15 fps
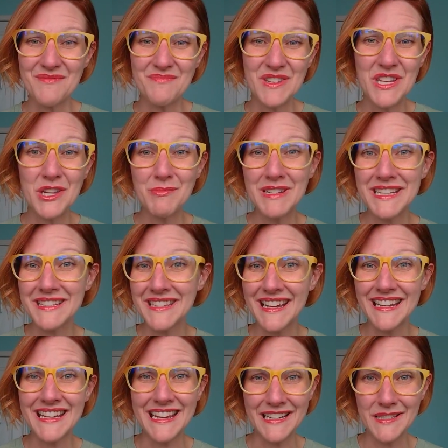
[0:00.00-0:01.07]
human
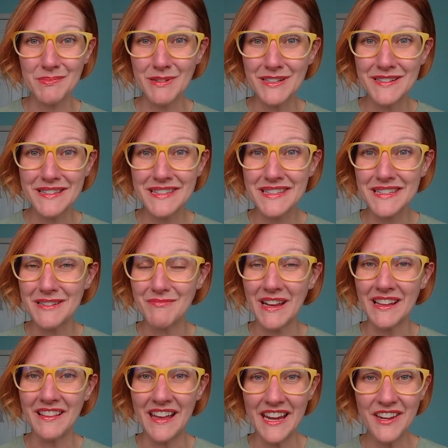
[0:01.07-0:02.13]
design experts in
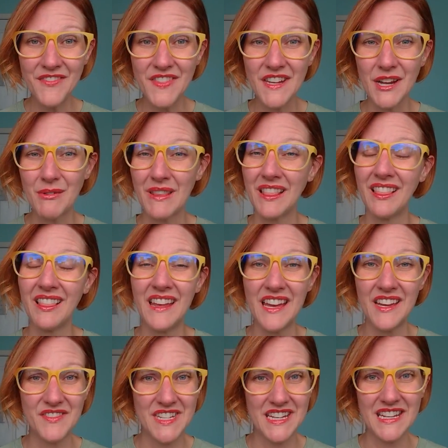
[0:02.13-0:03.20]
my life that I would
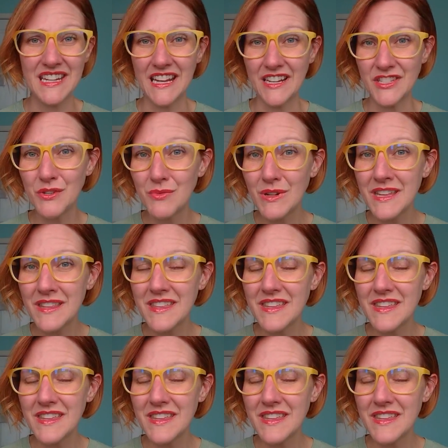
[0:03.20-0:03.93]
love to connect you with,